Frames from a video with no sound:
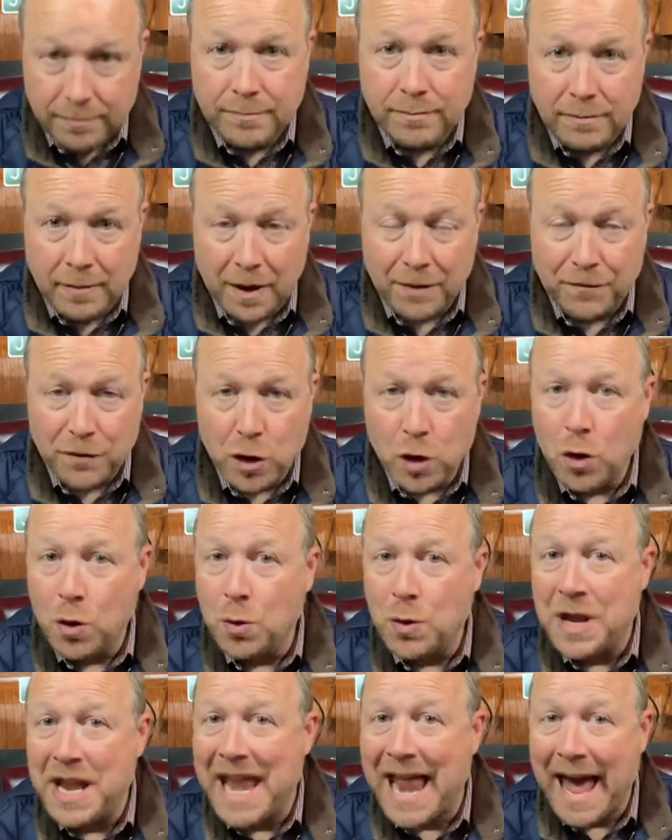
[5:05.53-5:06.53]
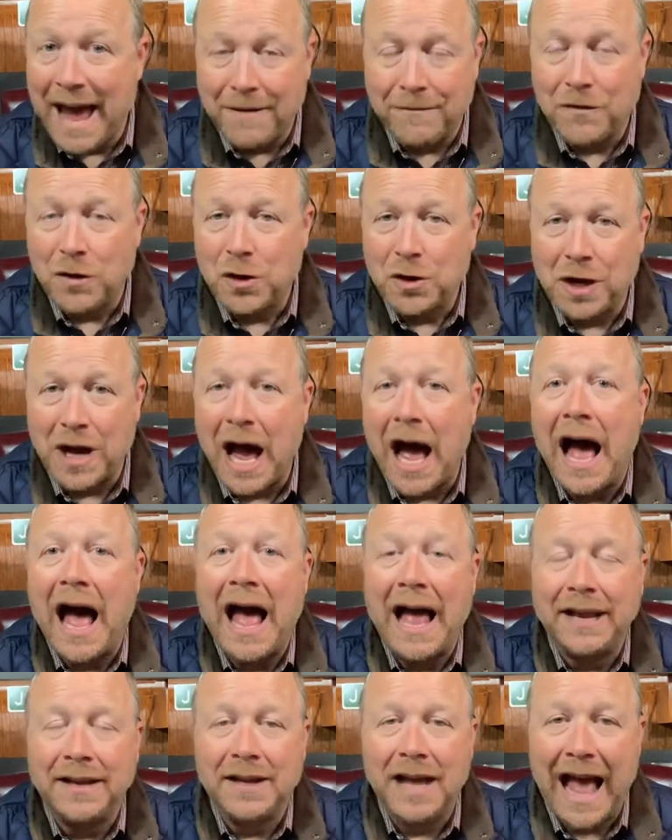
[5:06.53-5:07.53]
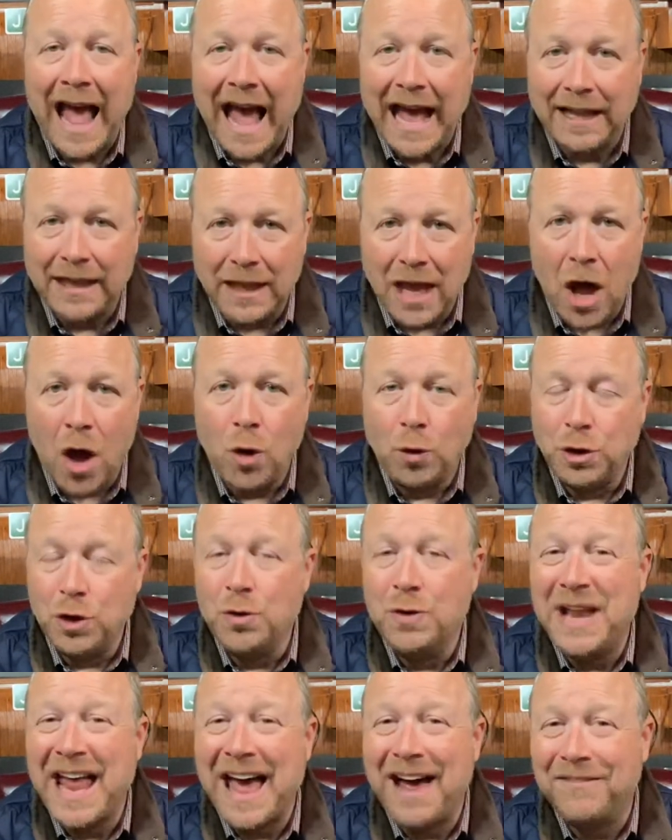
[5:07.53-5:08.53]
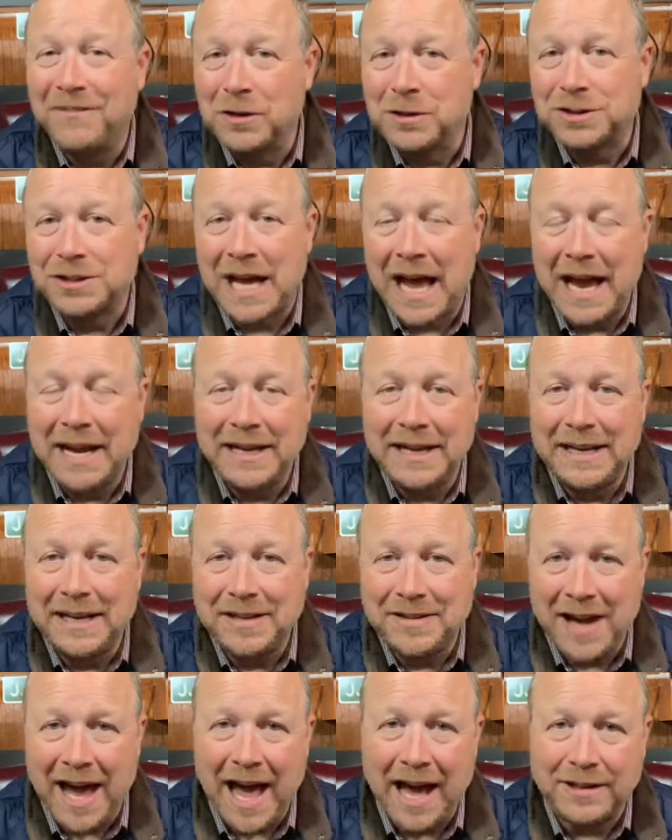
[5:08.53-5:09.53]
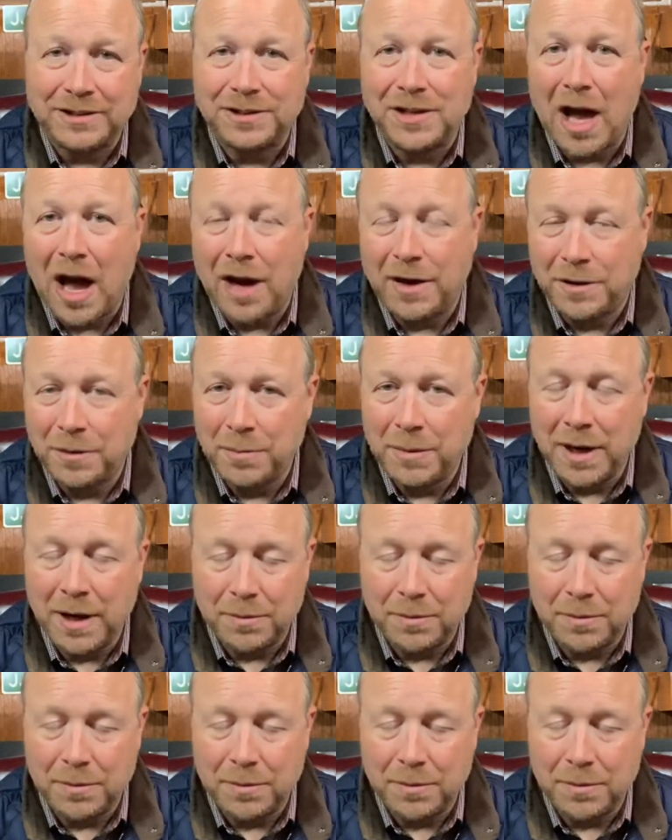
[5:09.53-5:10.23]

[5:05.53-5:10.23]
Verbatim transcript: If you never got a loan, you never signed any tax document.